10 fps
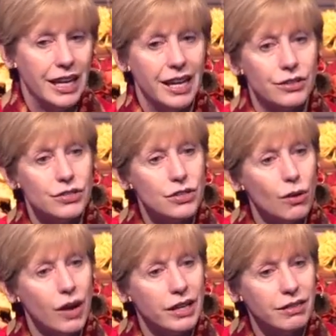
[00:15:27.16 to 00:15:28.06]
And
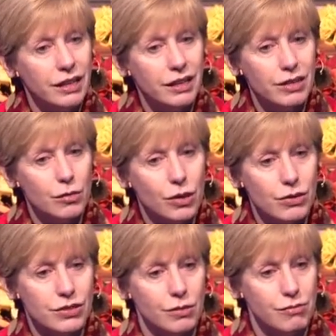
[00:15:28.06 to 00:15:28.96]
so I think the
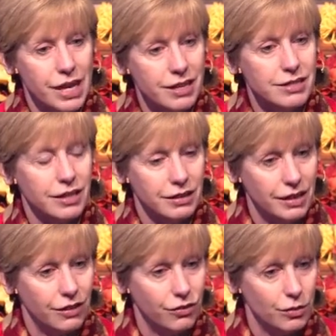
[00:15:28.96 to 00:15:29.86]
most amazing
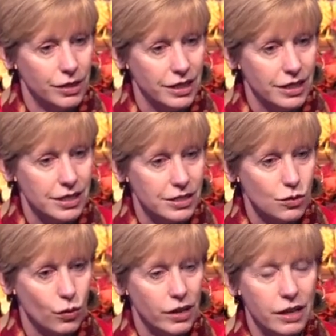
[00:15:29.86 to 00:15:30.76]
thing for me
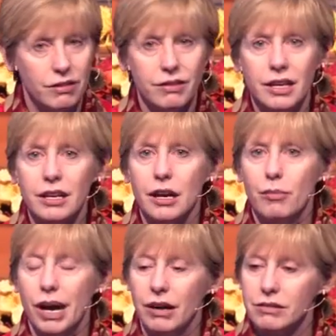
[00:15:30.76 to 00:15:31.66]
is when I think
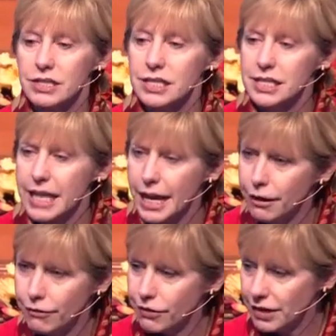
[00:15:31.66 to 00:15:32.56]
about
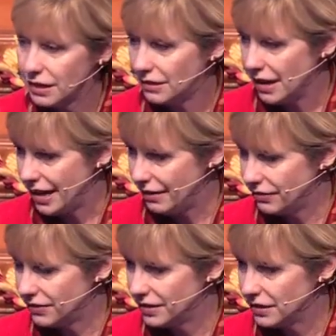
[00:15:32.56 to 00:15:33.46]
savoring
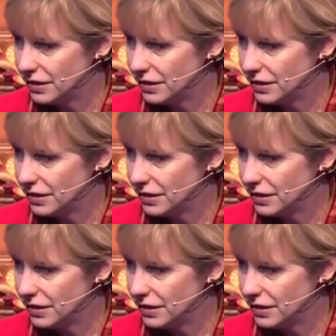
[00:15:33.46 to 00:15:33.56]
life,